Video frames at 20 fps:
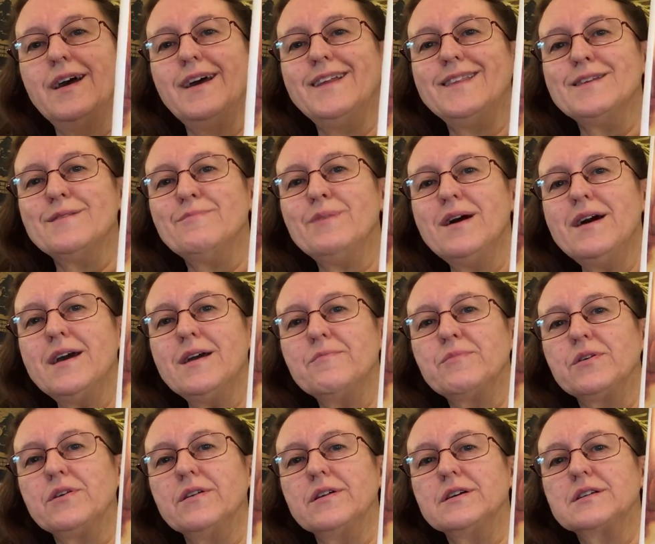And the
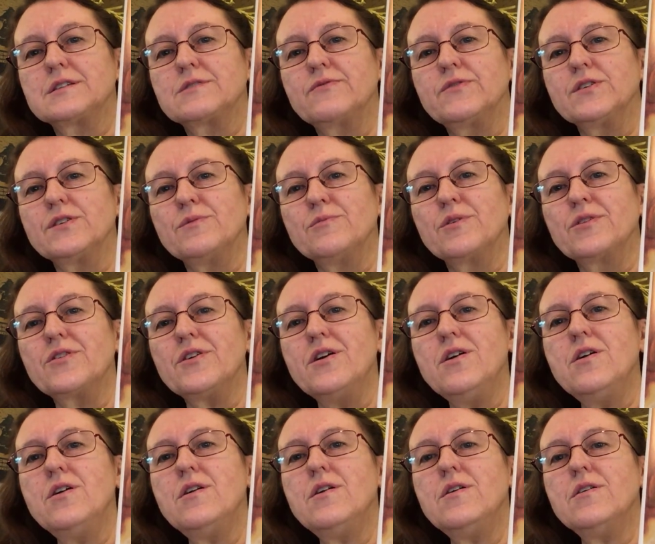Bible is filled with
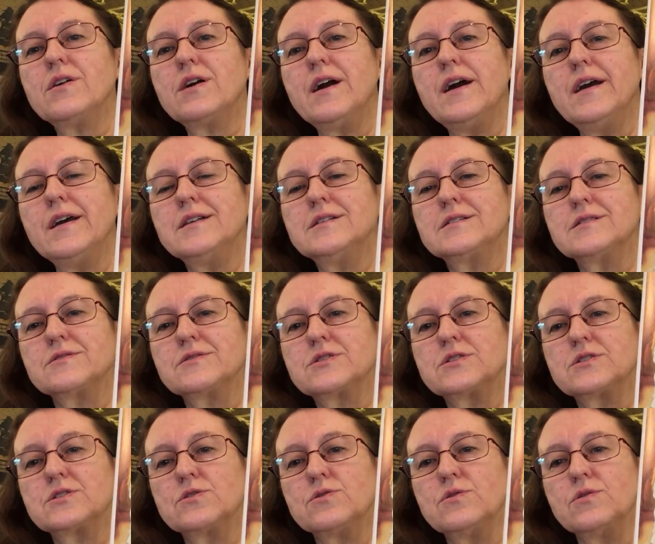all kinds of
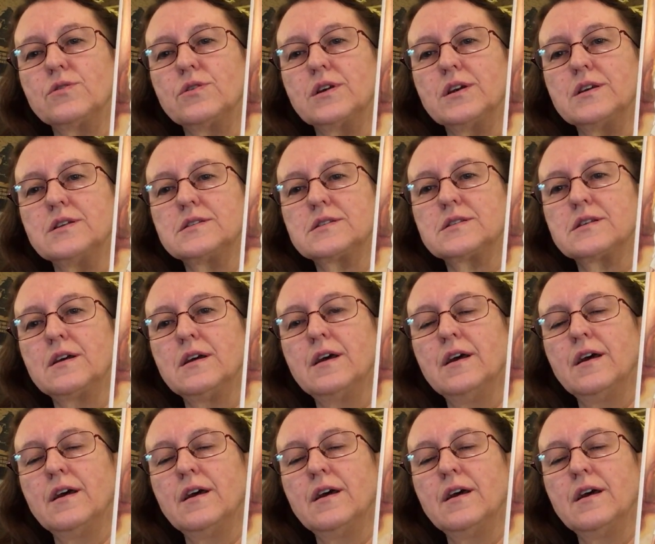stories